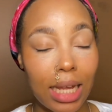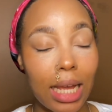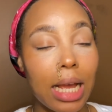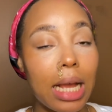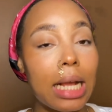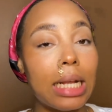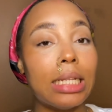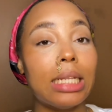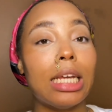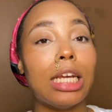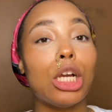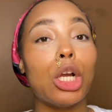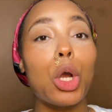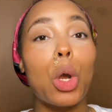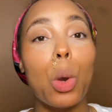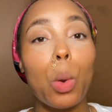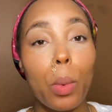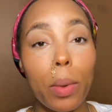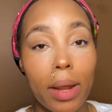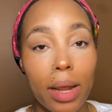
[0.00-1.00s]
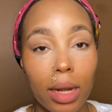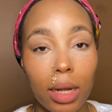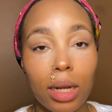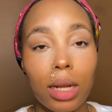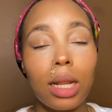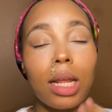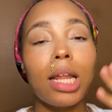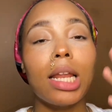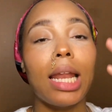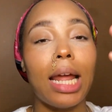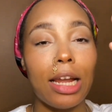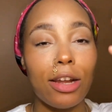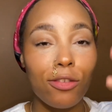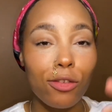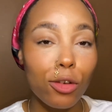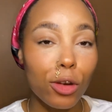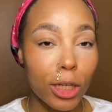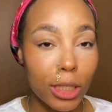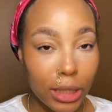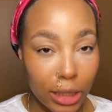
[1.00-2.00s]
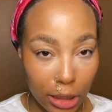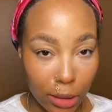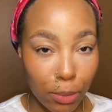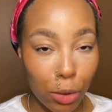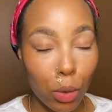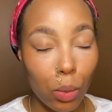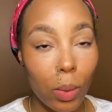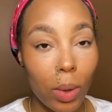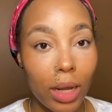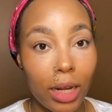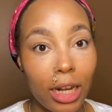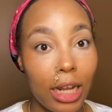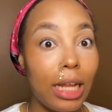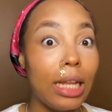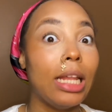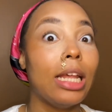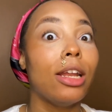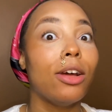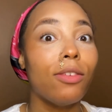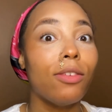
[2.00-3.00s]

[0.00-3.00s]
and then go in like for a deeper one and then a